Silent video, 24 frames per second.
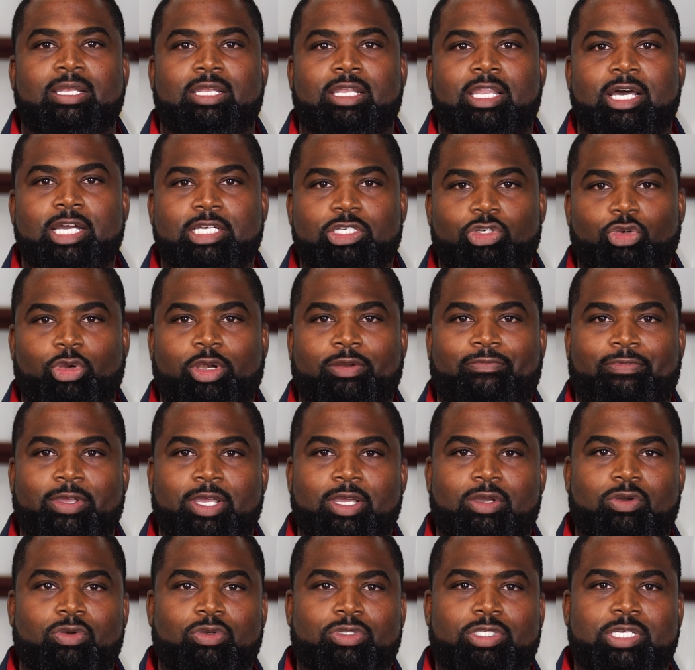Luxury
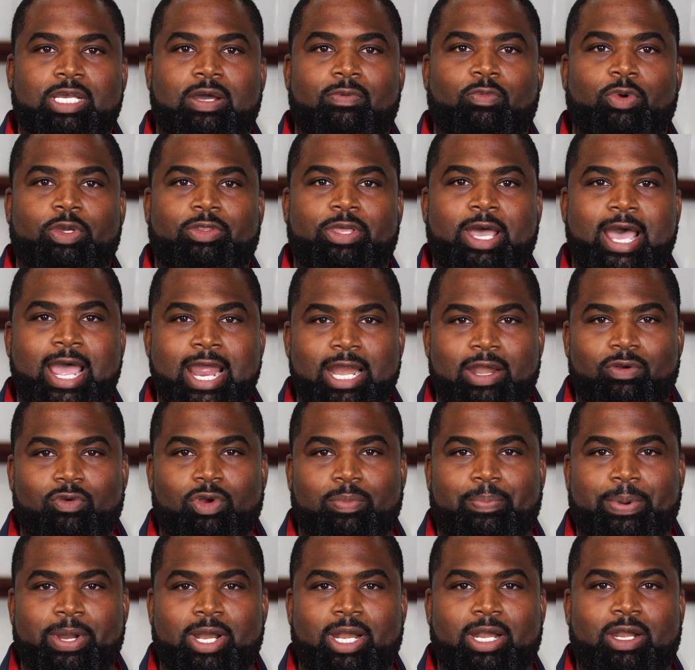vehicles come with higher
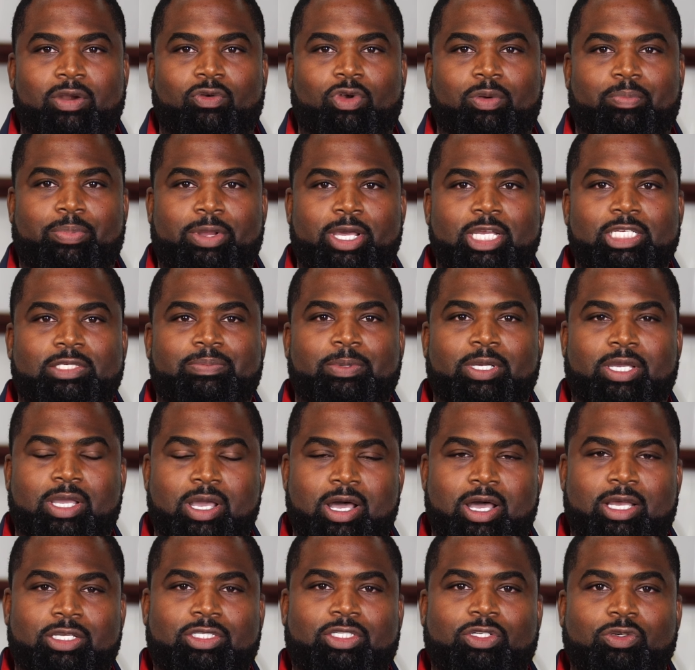repair and replacement
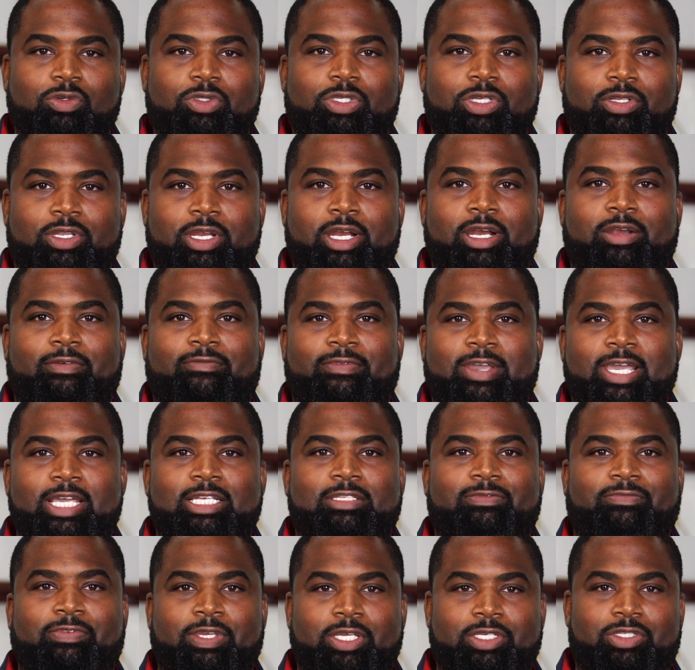costs due to their
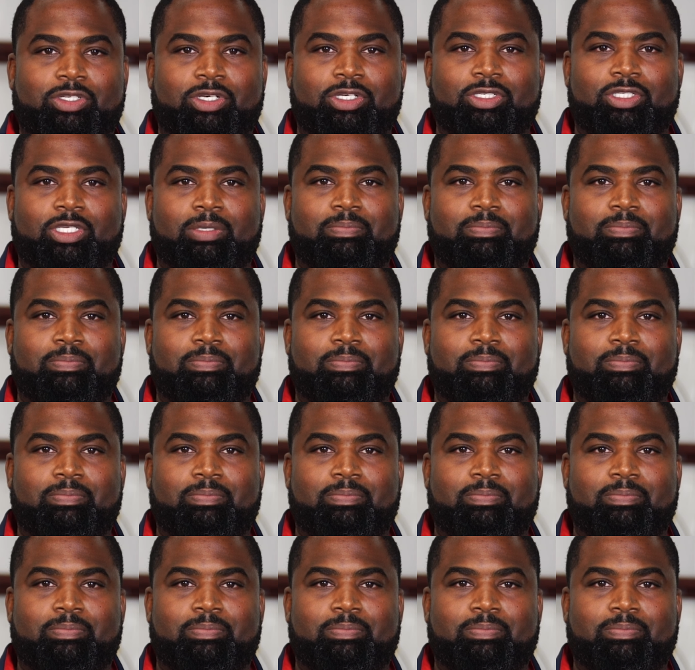advanced features